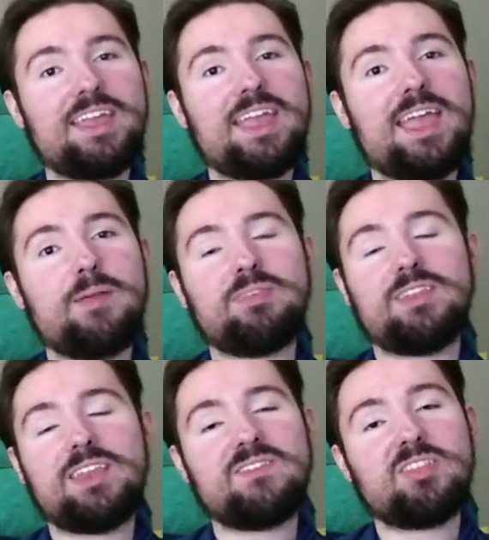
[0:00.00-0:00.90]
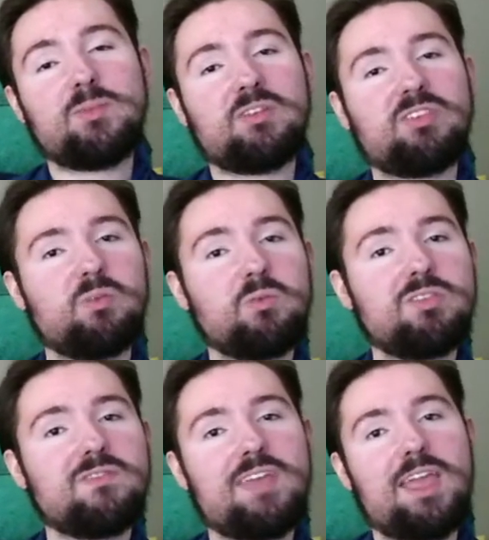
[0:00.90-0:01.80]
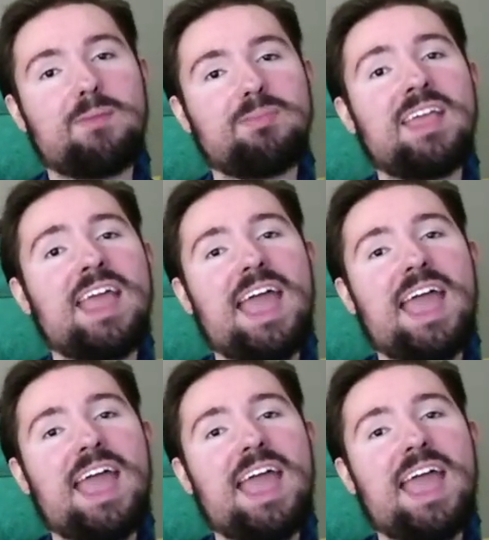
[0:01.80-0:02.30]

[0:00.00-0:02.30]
games and even some exclusive games